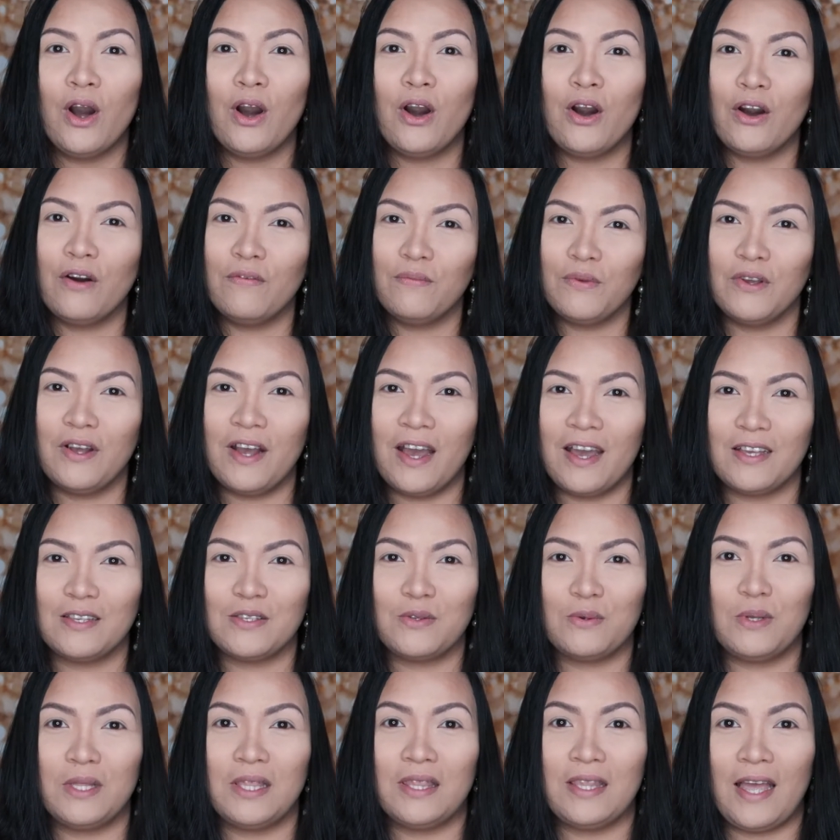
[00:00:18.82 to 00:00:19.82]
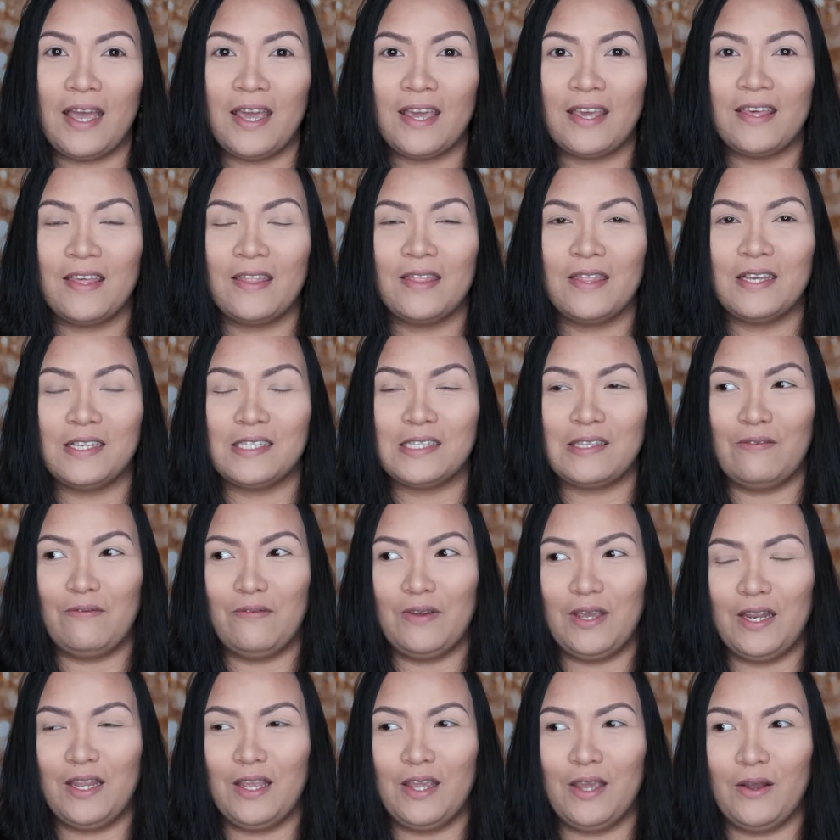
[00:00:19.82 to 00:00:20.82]
hope you guys will like this
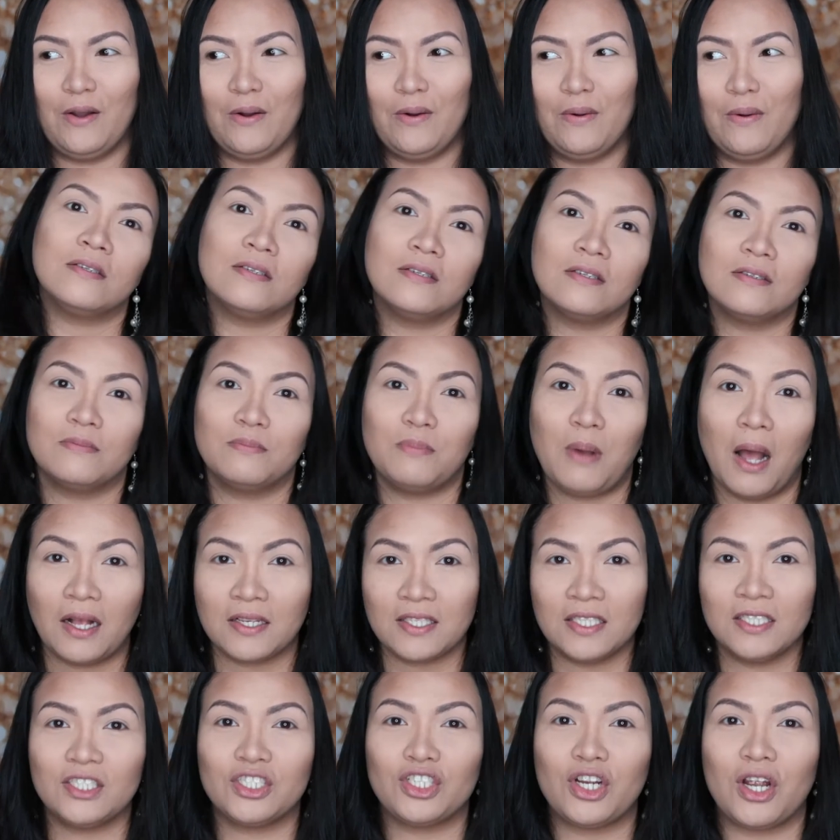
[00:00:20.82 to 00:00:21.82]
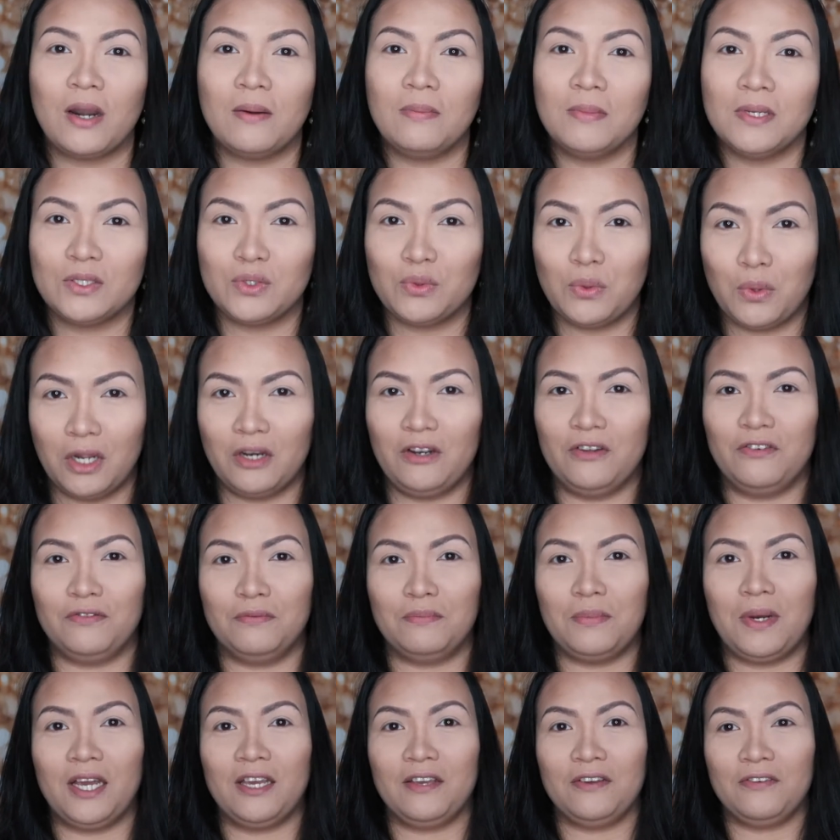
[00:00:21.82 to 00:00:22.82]
video. BoxyCharm is one of
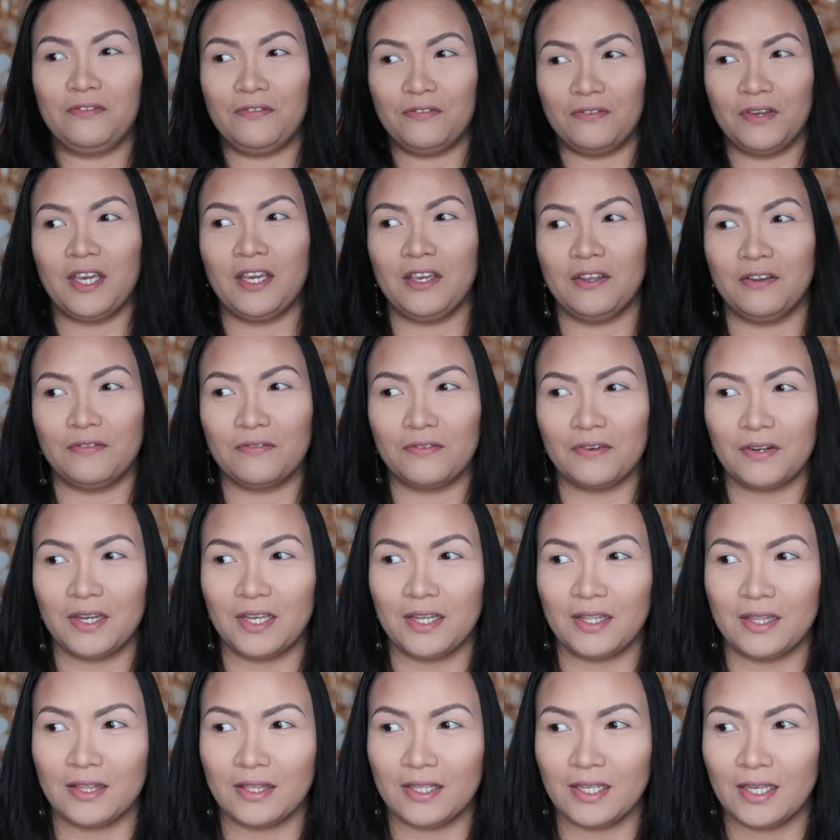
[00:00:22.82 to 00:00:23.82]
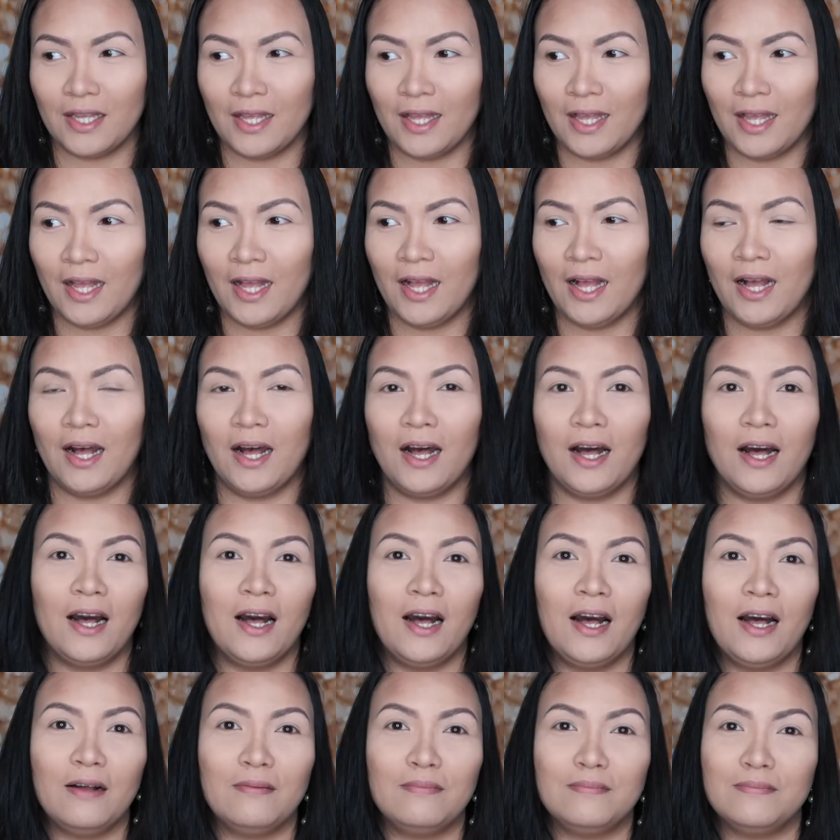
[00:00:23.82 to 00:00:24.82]
my favorite
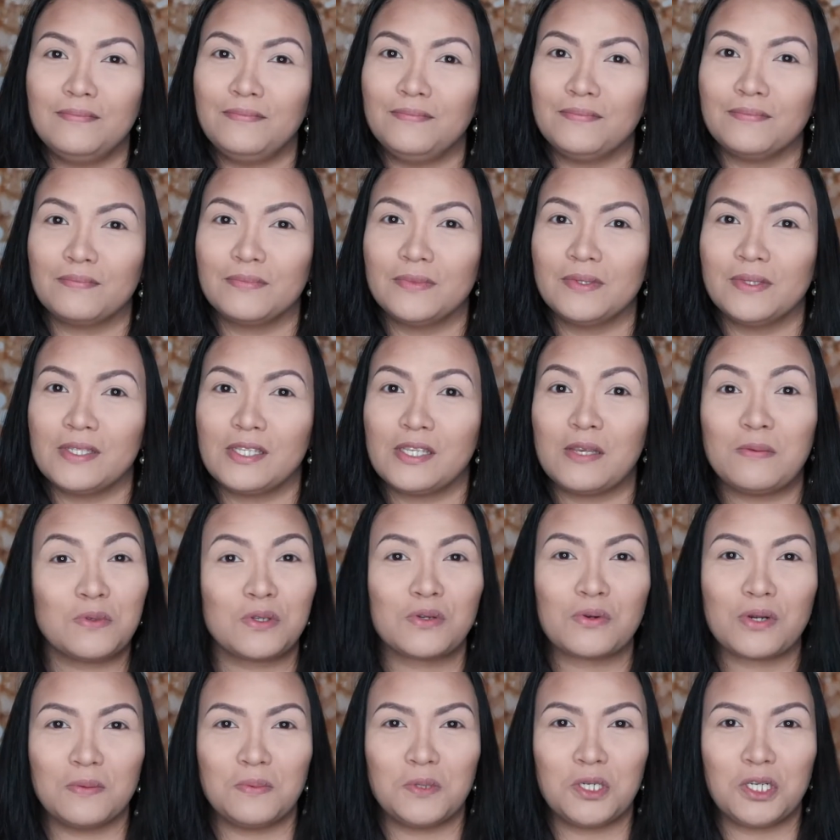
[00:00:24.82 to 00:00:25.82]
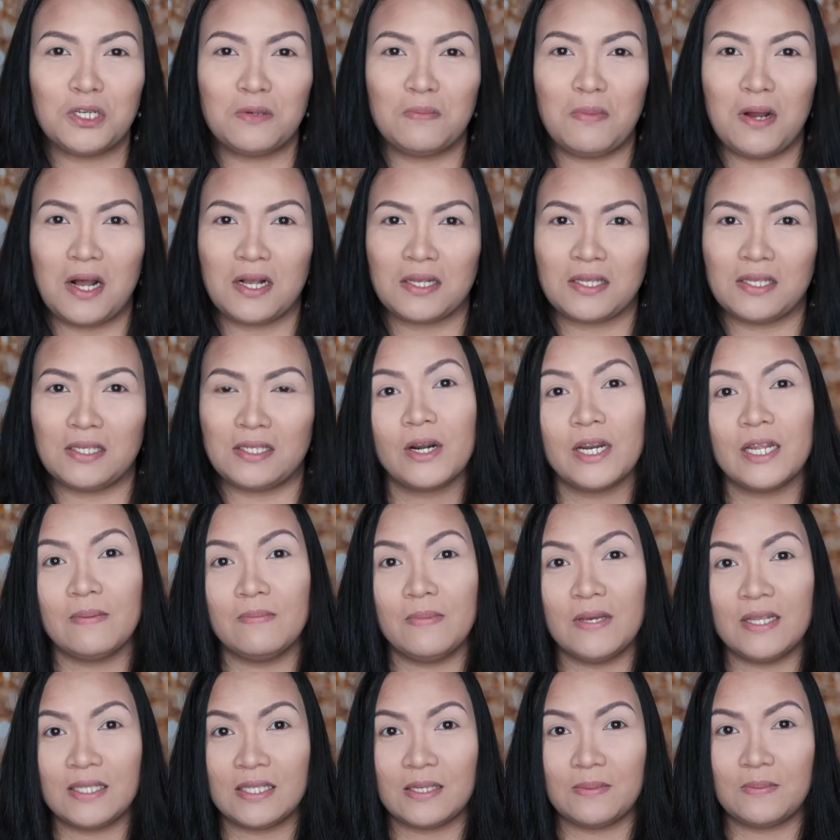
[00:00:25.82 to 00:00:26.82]
subscription boxes. I've already
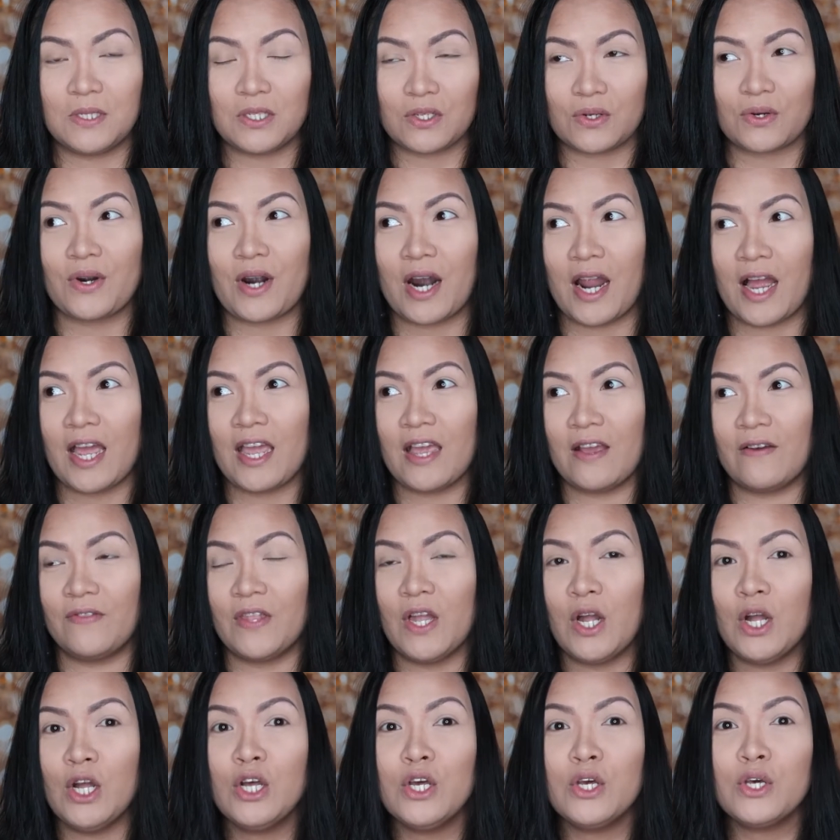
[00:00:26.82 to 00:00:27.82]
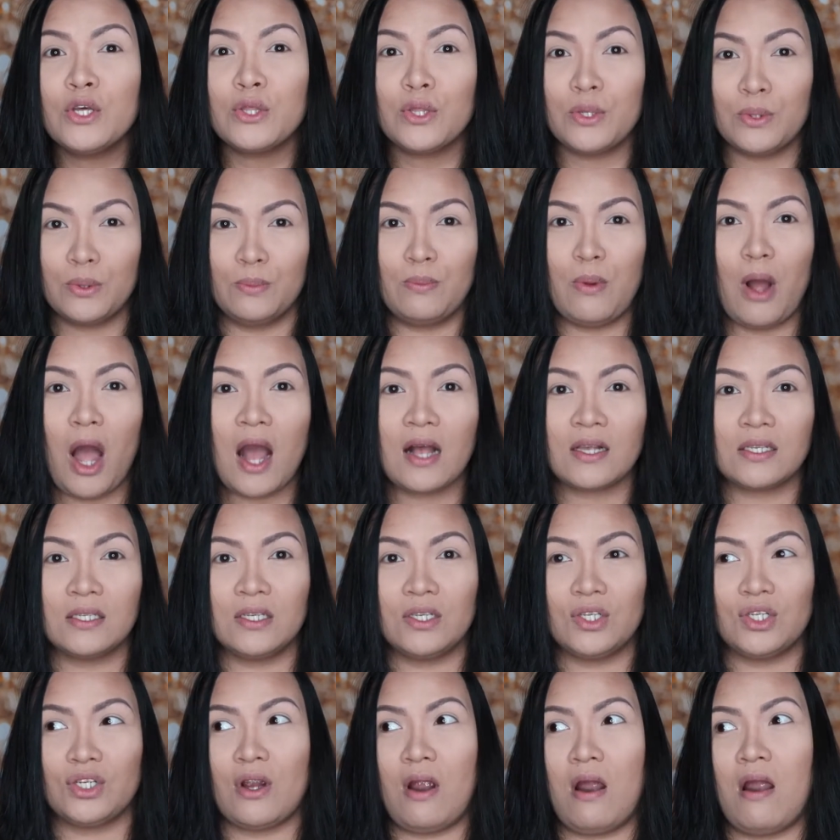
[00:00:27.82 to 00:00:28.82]
been subscribed through
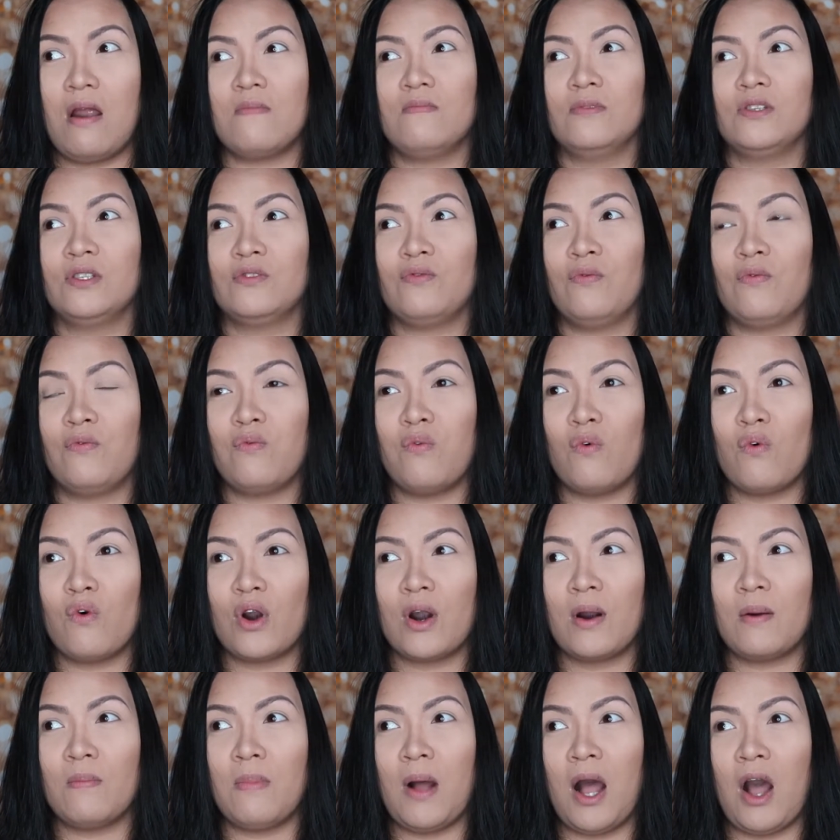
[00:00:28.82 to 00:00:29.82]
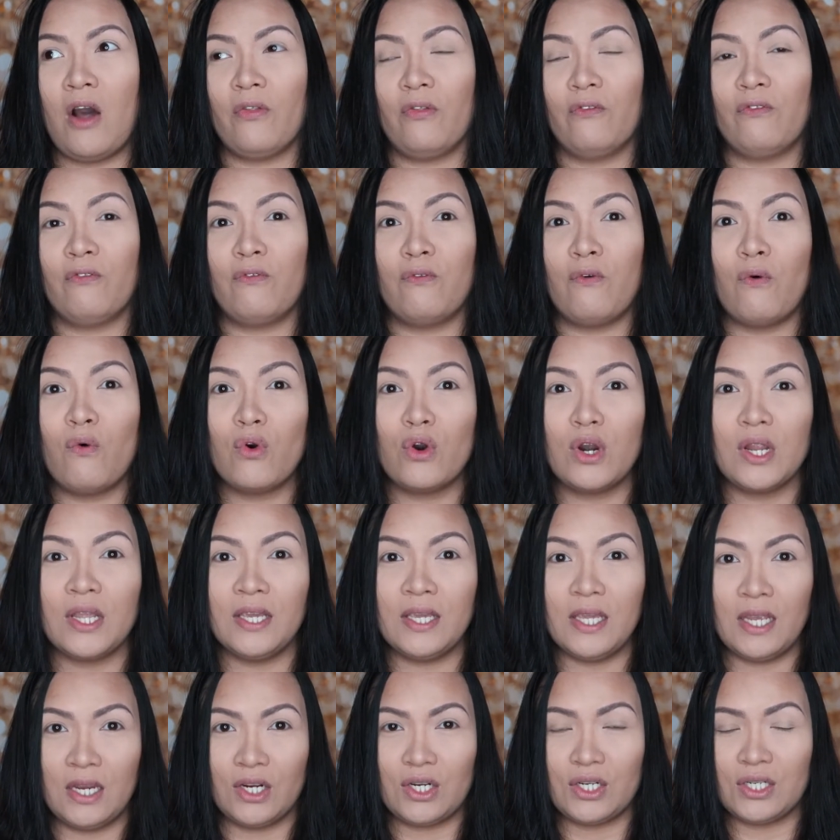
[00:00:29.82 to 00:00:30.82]
BoxyCharms for about 4
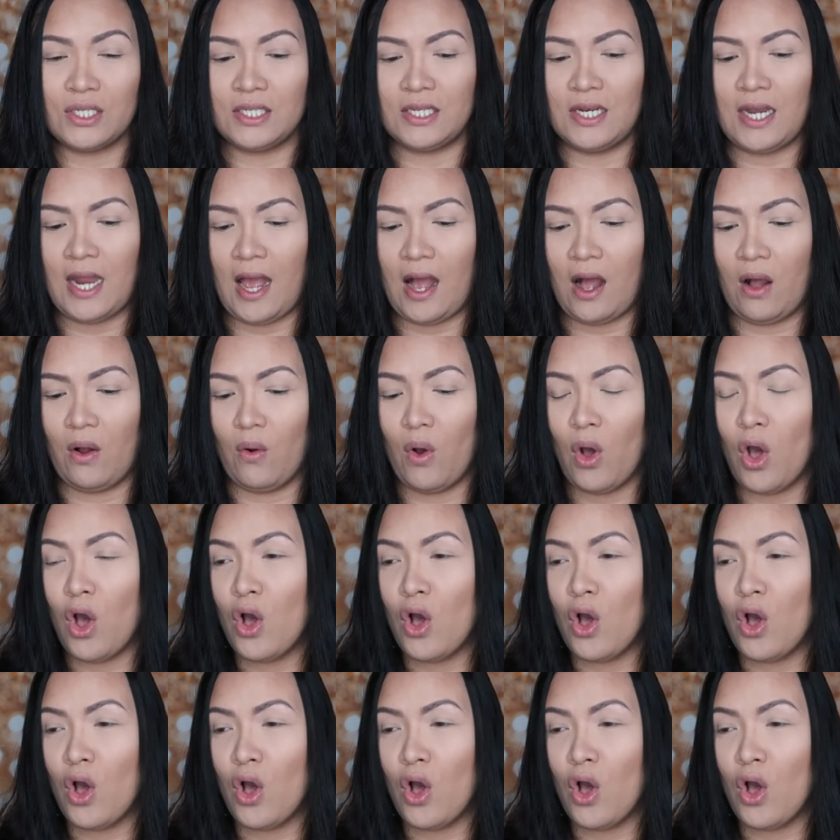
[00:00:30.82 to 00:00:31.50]
years now.